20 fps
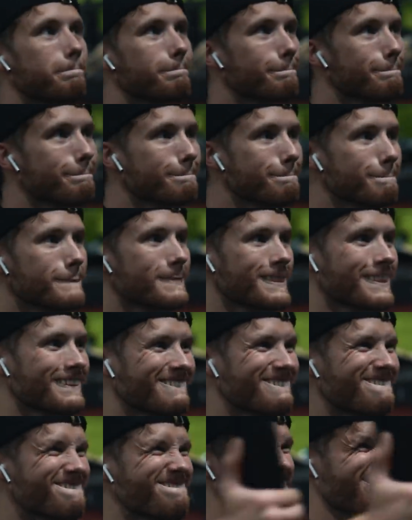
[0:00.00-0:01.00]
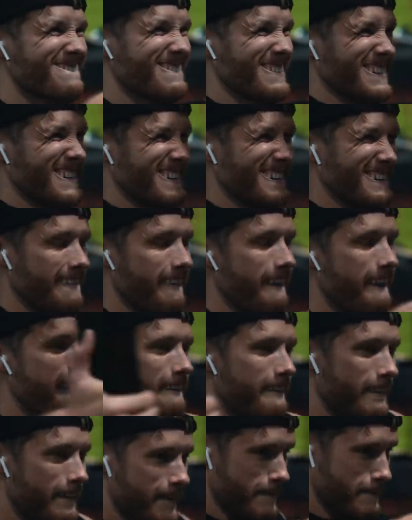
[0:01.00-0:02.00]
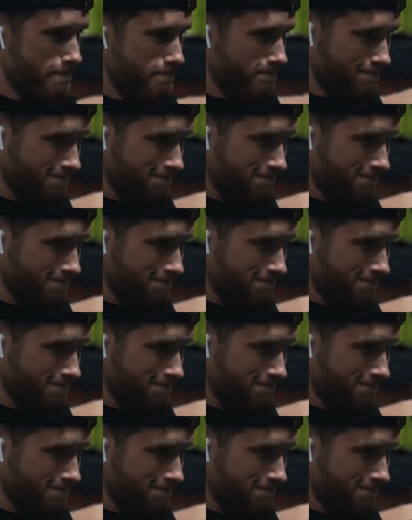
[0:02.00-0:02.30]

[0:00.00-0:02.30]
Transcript: for beginners, it's actually pretty